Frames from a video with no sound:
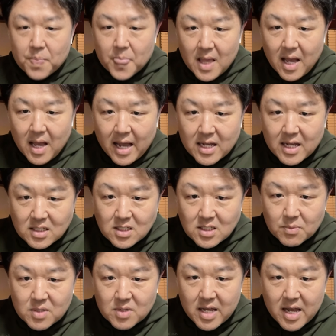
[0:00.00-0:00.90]
I got
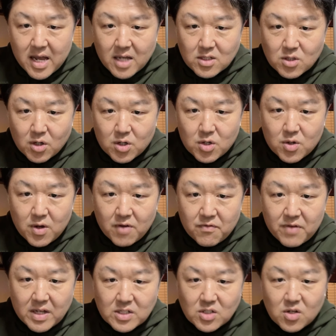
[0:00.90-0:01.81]
something to ask. Are you an
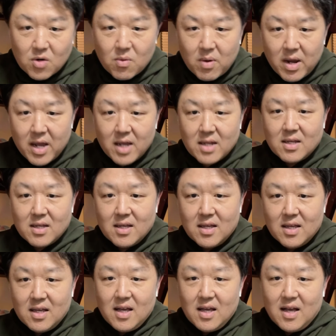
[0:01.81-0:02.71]
investor, right?
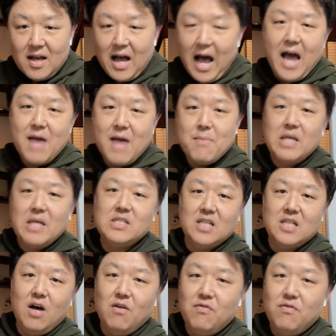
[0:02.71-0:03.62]
I
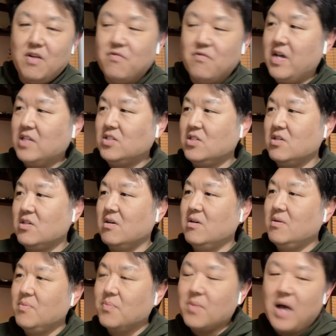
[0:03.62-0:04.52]
myself,
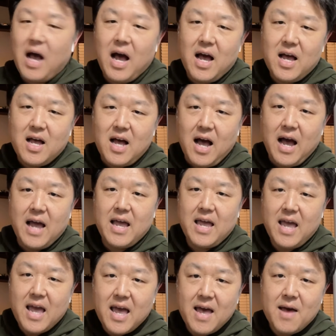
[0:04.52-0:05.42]
investor, I
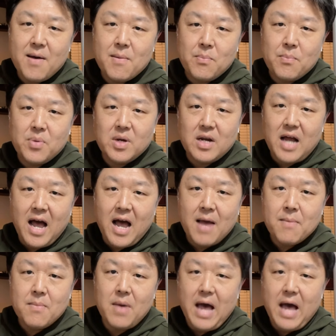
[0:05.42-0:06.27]
am, but I'm